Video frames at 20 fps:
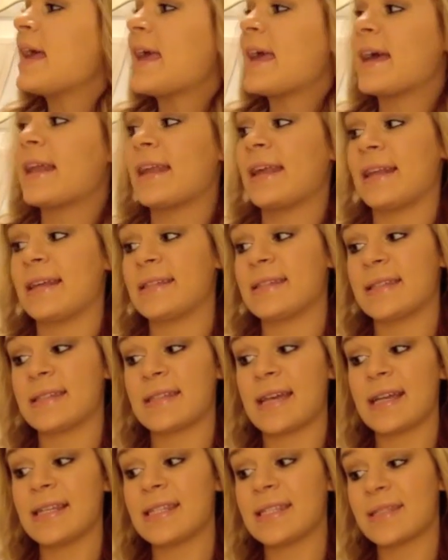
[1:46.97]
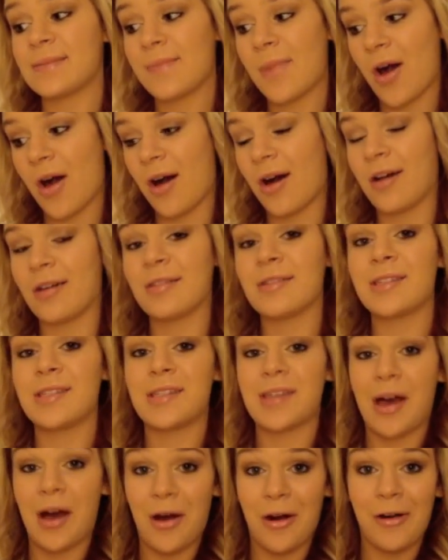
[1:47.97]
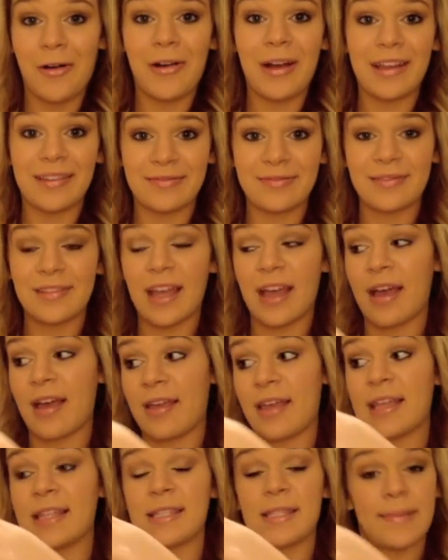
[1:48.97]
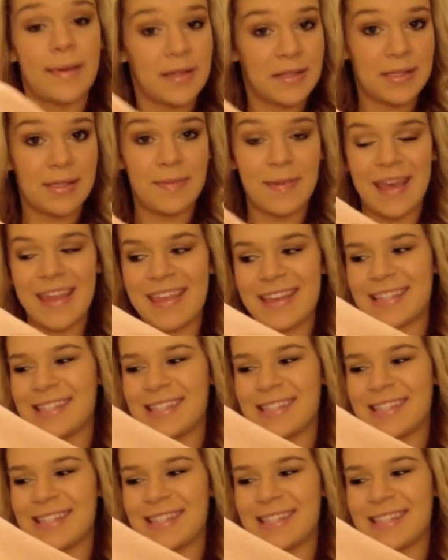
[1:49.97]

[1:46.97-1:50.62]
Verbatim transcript: And it is a size small, so it's supposed to be